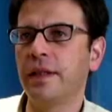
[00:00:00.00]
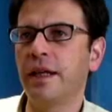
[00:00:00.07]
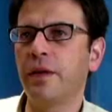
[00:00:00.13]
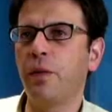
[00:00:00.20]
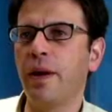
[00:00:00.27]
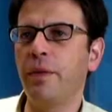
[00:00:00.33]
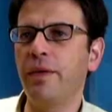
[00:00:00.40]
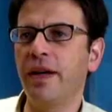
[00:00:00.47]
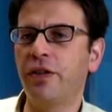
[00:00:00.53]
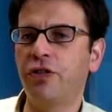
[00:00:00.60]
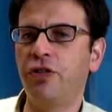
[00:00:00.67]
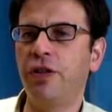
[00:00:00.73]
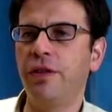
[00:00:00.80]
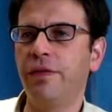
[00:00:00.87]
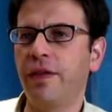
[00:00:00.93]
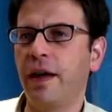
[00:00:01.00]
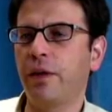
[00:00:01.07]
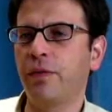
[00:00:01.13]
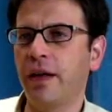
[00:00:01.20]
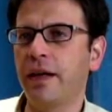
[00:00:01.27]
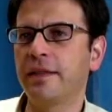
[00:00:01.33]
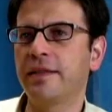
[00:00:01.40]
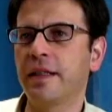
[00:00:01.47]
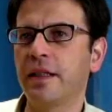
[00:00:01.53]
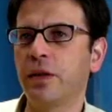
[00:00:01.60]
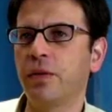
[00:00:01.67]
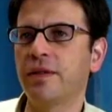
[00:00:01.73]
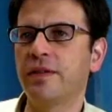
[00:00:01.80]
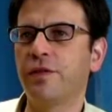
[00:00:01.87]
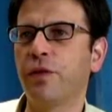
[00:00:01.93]
Yeah, the way we achieve that, when I say
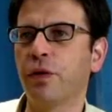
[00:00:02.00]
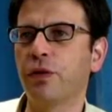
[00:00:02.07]
it's